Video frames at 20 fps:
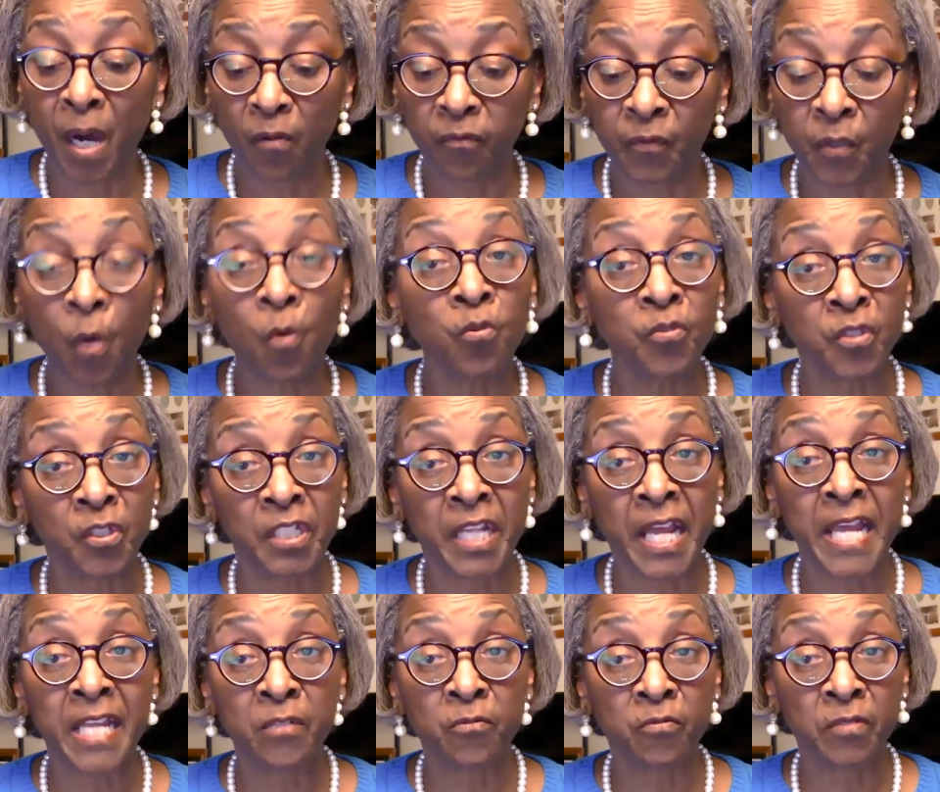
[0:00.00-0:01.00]
Those are
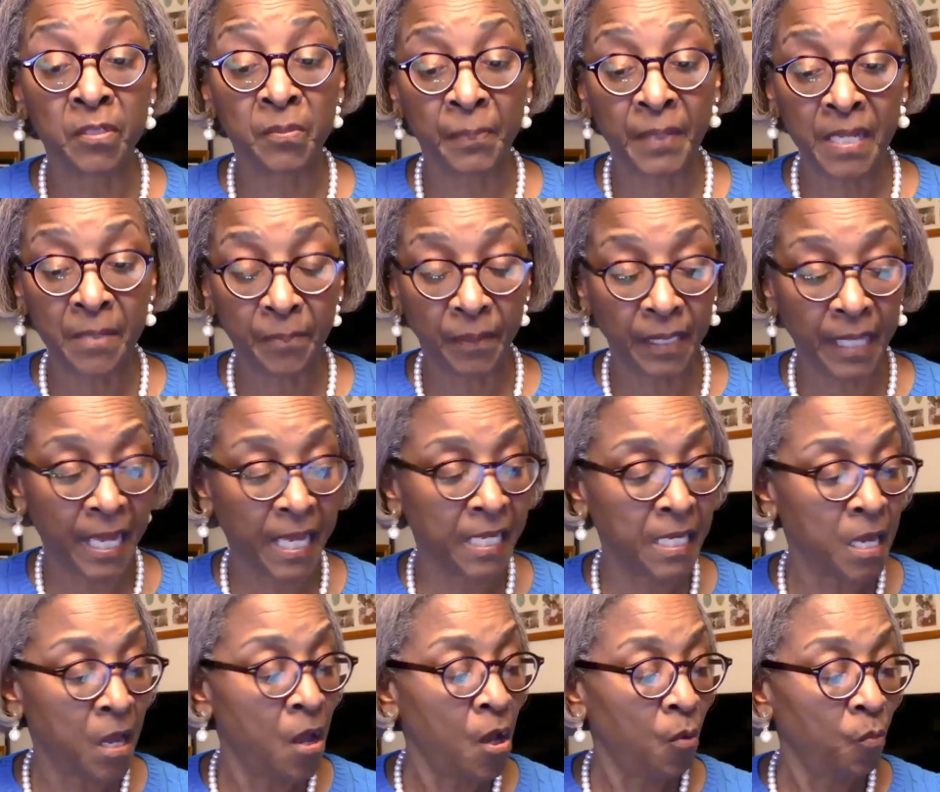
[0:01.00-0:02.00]
dangerous people, and
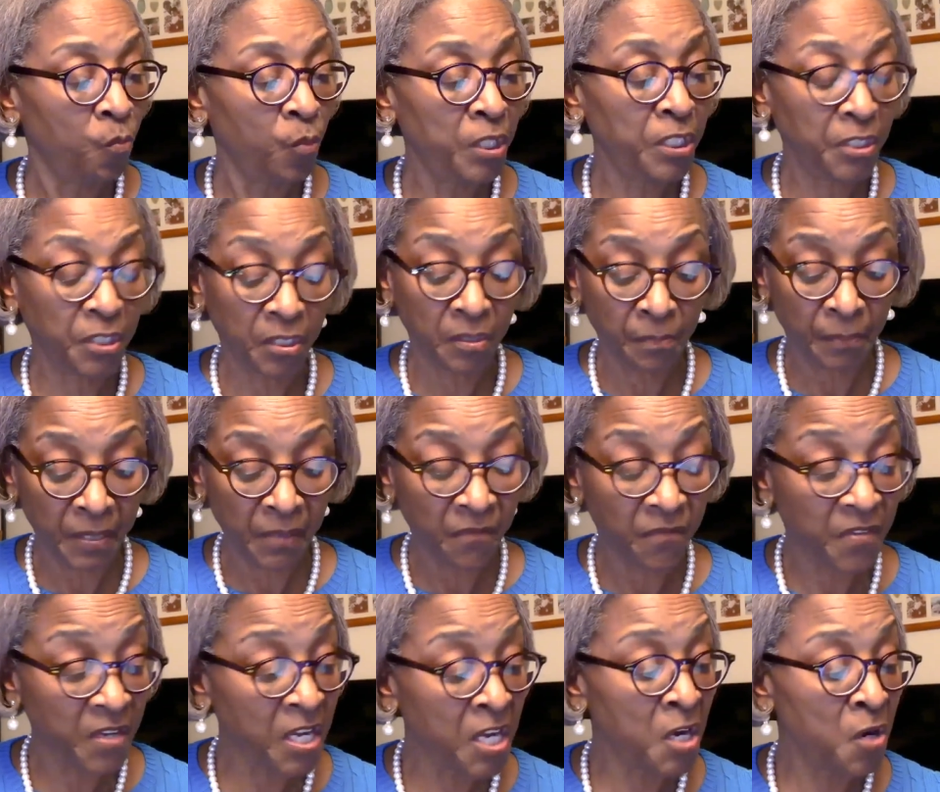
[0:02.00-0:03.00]
we should be
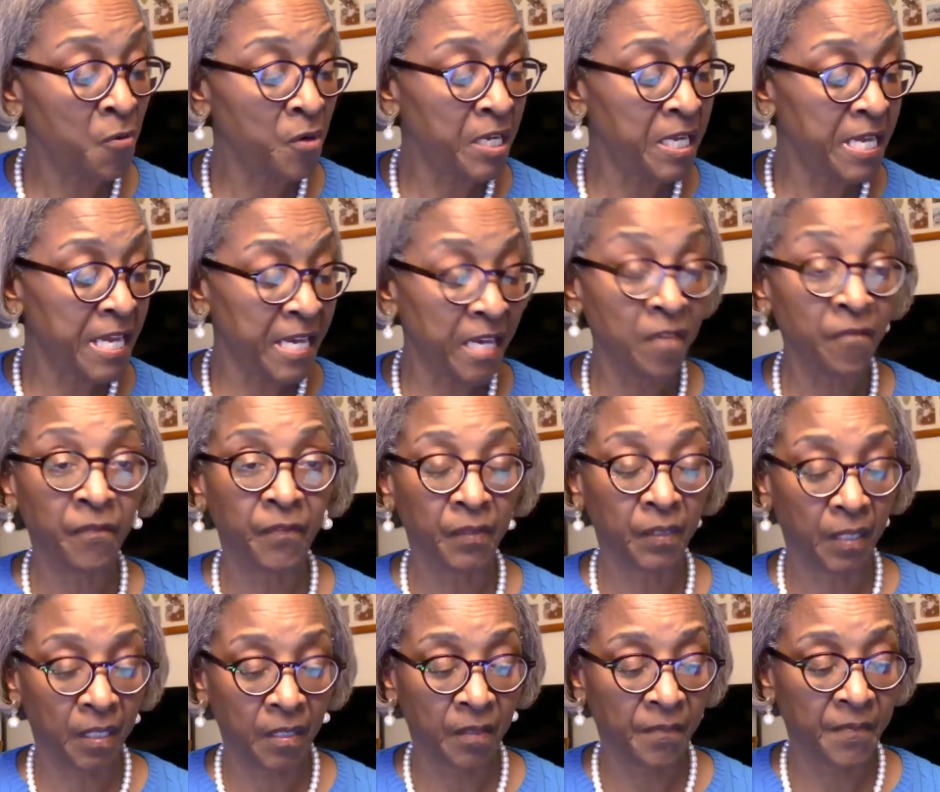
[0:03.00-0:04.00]
very careful
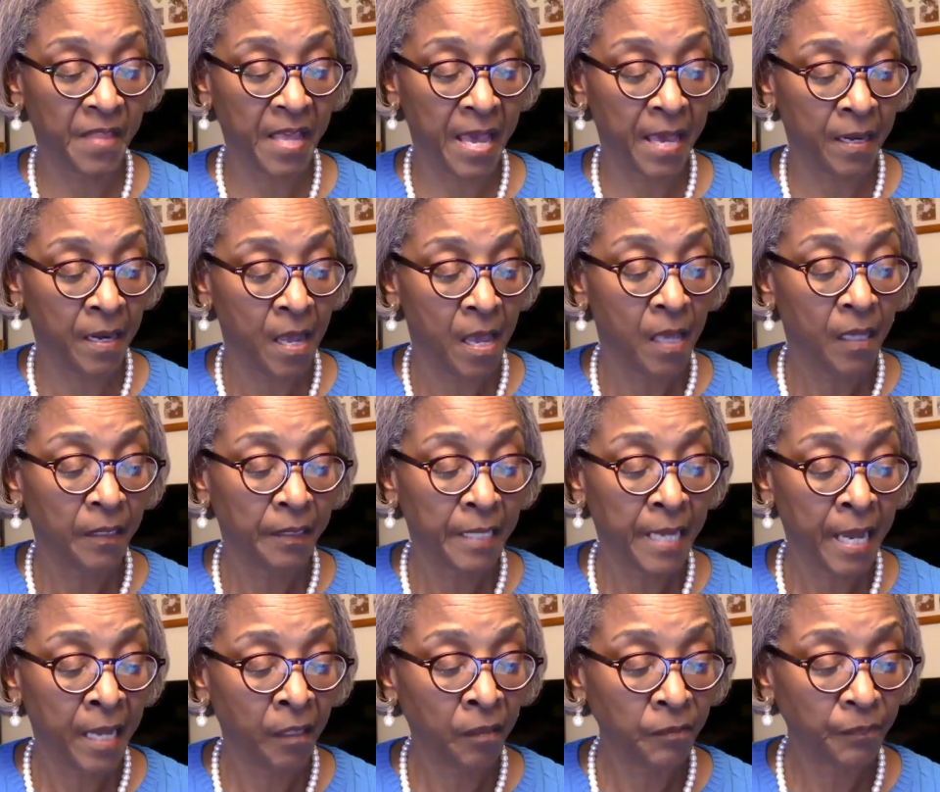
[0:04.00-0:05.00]
of that.
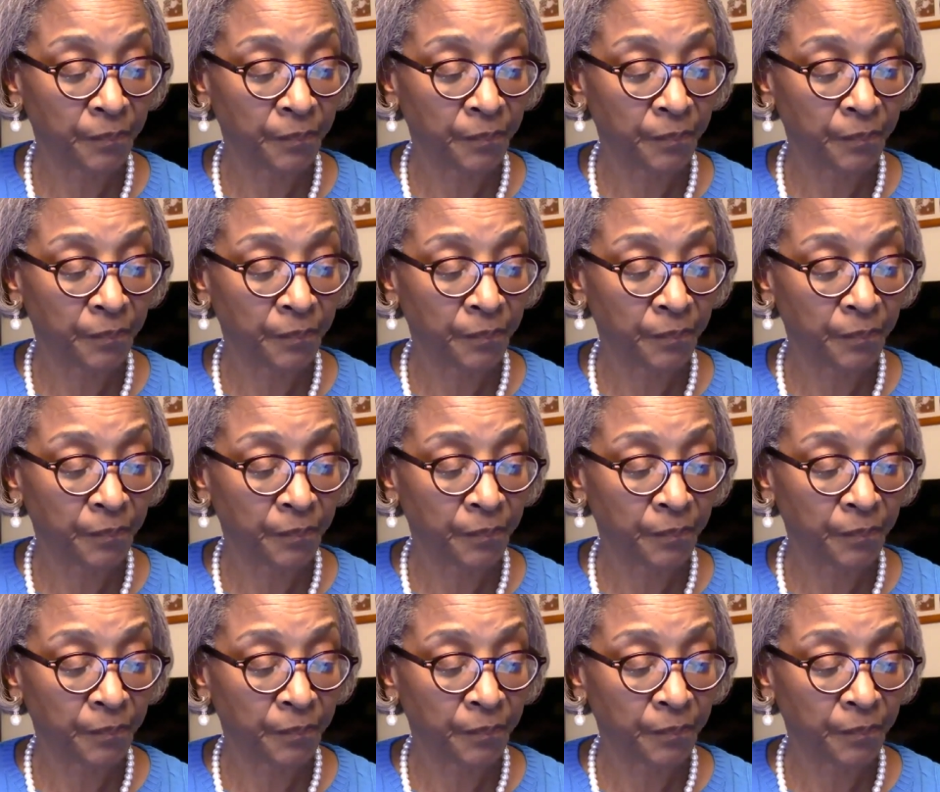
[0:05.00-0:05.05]
Now,